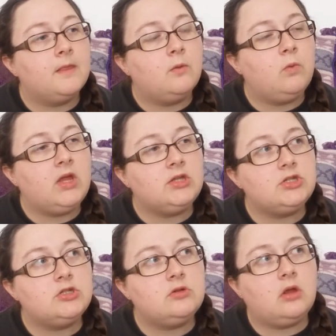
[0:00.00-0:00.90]

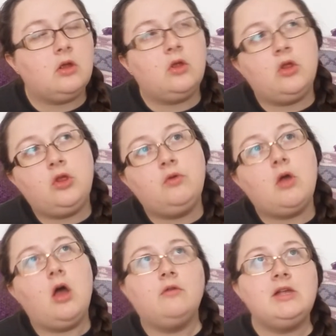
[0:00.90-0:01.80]
which you
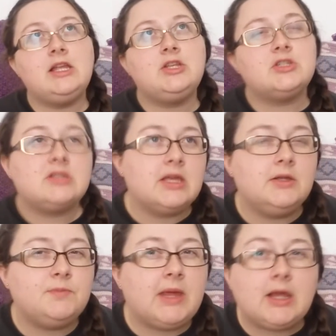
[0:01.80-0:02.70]
can't really just
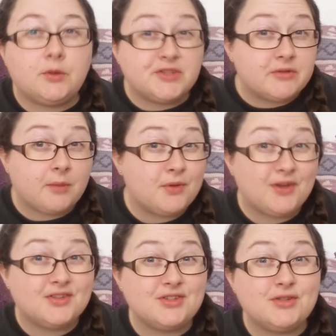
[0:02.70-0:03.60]
like pick up scrap
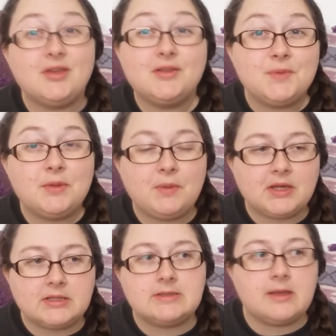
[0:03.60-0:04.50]
yarn to do those with
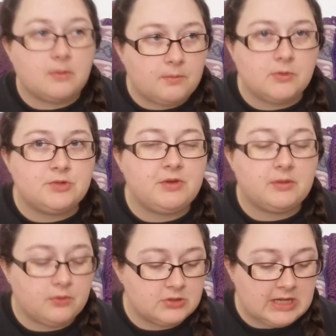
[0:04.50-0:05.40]
because they were much
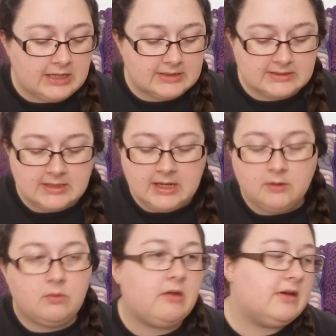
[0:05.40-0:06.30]
bigger projects,
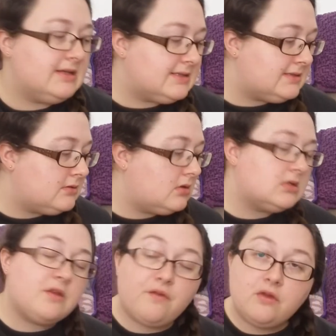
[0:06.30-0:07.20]
whereas
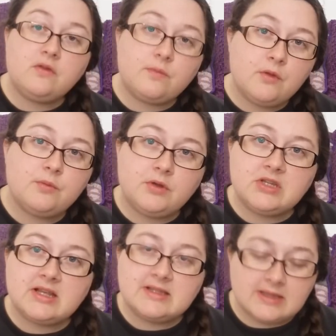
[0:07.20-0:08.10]
there's a few smaller
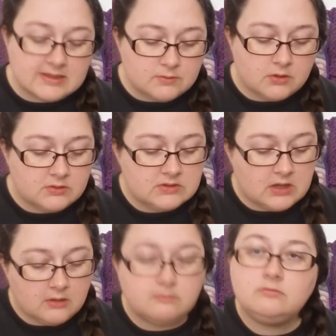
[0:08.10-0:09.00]
projects in this one.
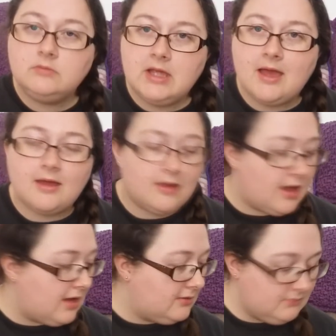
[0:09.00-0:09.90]
So yeah,
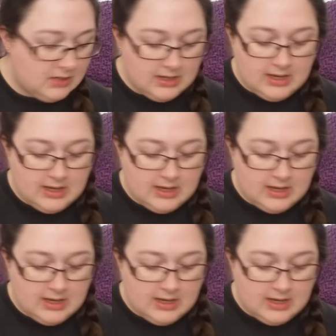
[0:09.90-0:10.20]
I'm